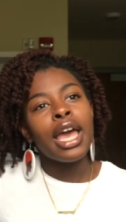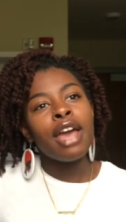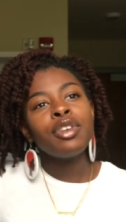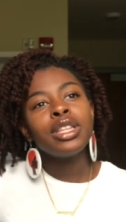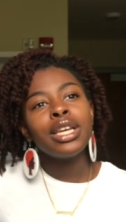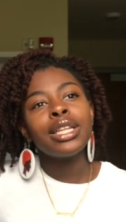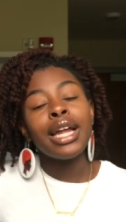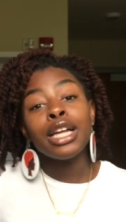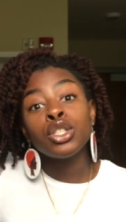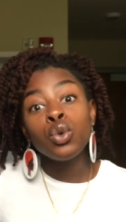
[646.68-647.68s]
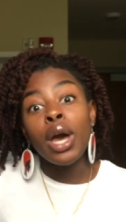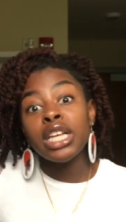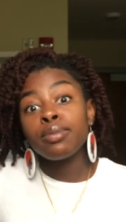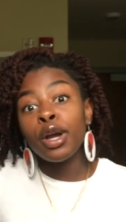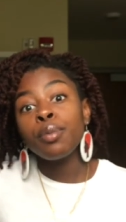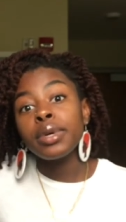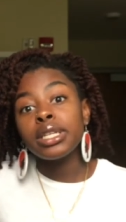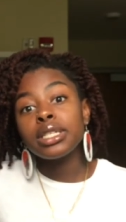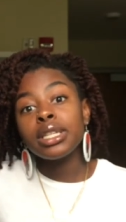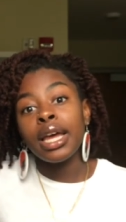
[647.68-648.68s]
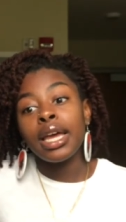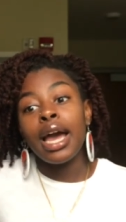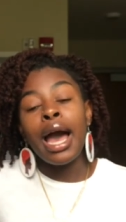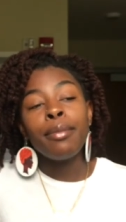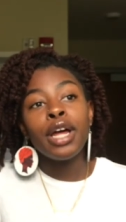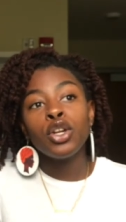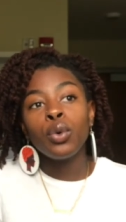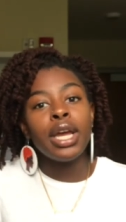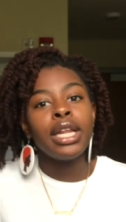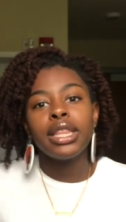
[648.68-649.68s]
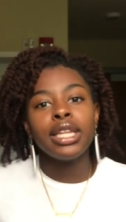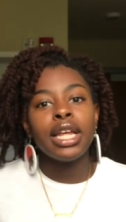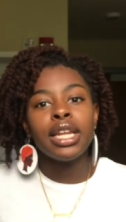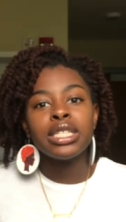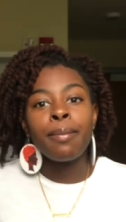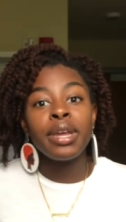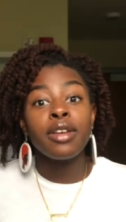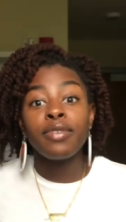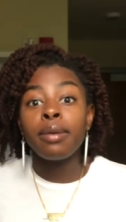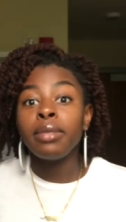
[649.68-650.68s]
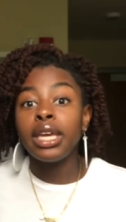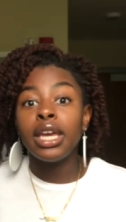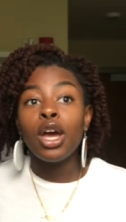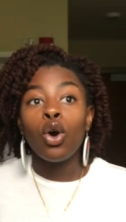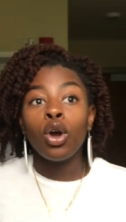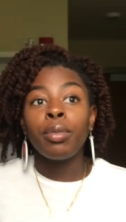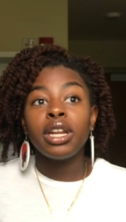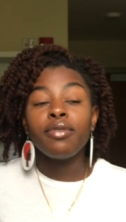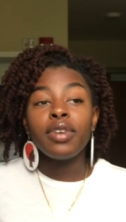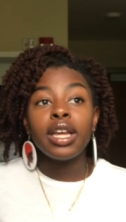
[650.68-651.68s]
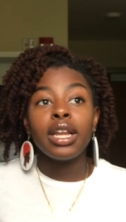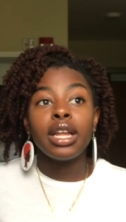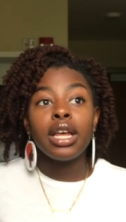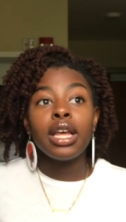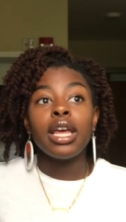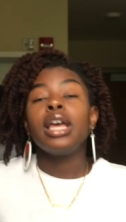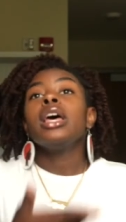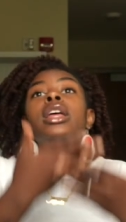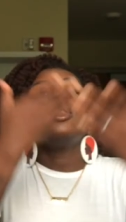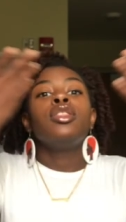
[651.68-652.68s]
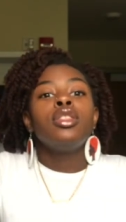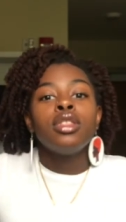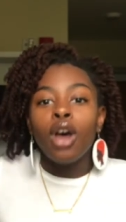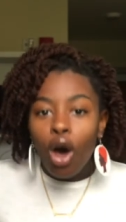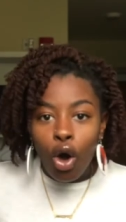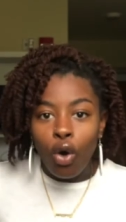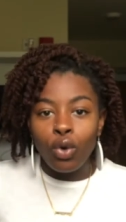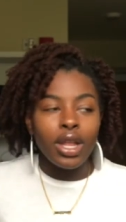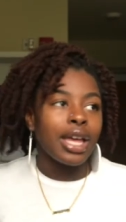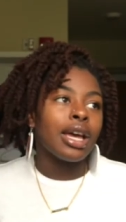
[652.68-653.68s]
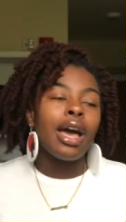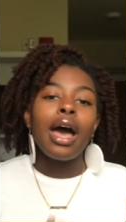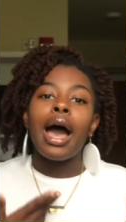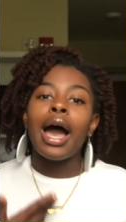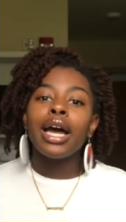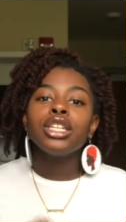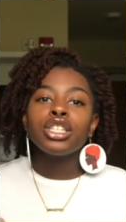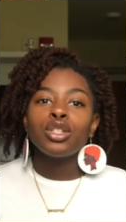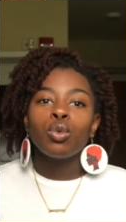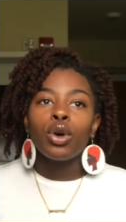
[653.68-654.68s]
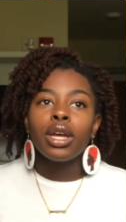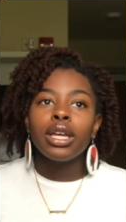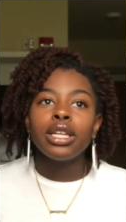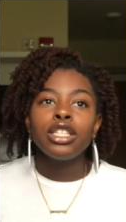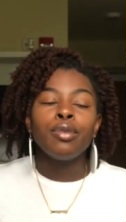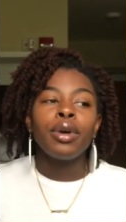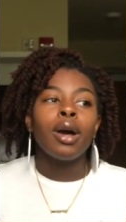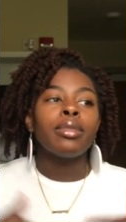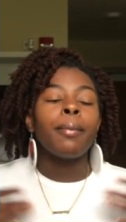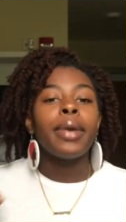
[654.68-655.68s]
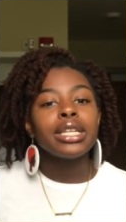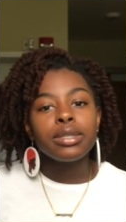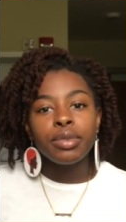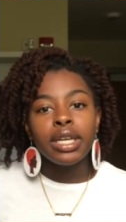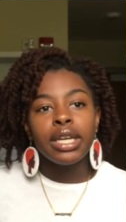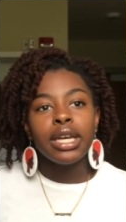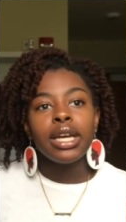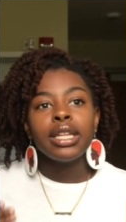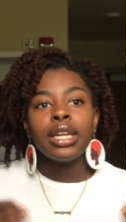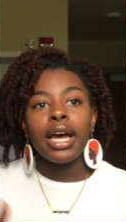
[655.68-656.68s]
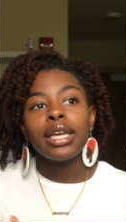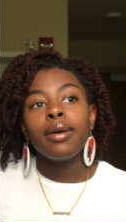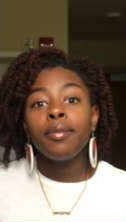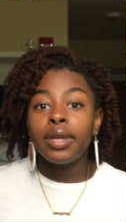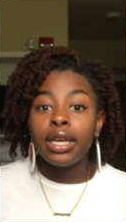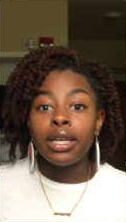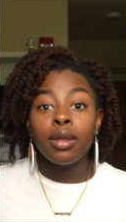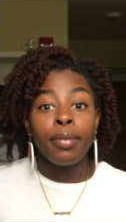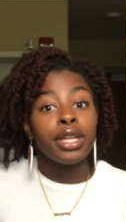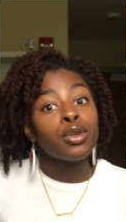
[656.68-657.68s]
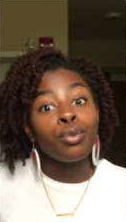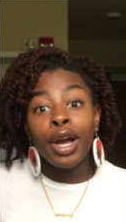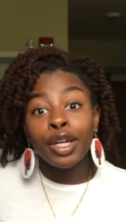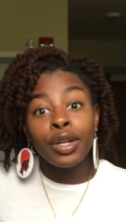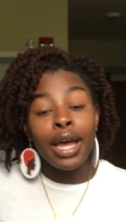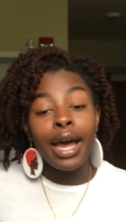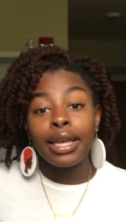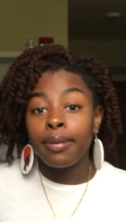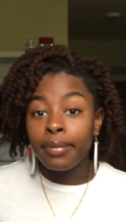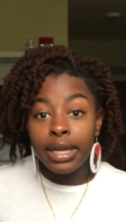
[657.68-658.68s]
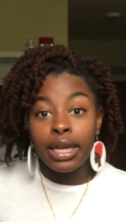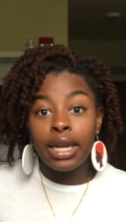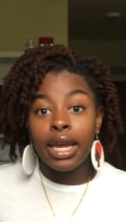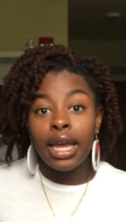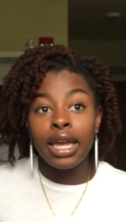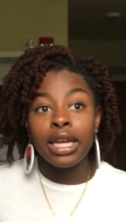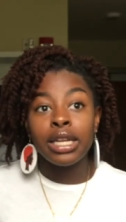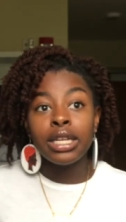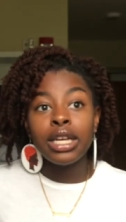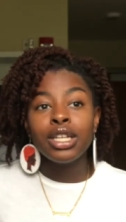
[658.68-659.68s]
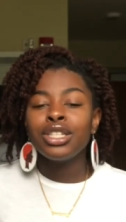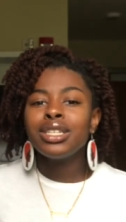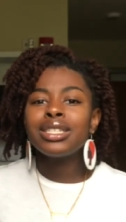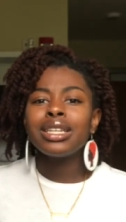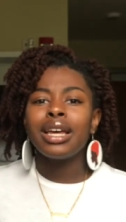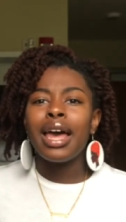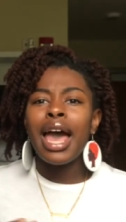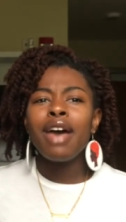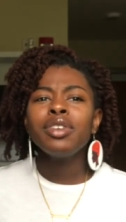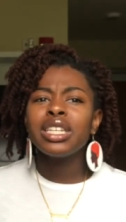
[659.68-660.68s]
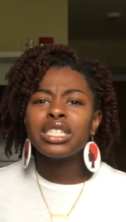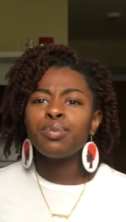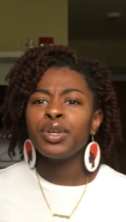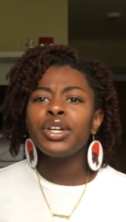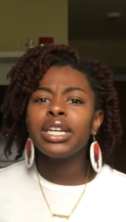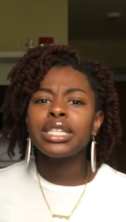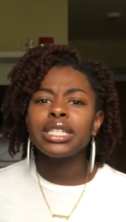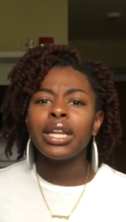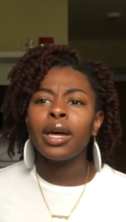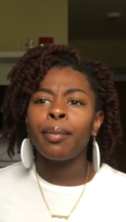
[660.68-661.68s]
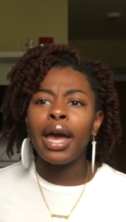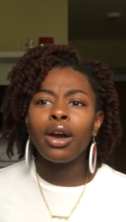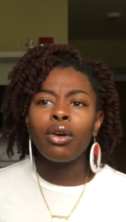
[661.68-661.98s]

everything that I do has purpose. Like I'm not doing anything that doesn't benefit me or benefit the whole. Like I just want to become the best me that I can be, the best writer that I can be, and just have an experience to look back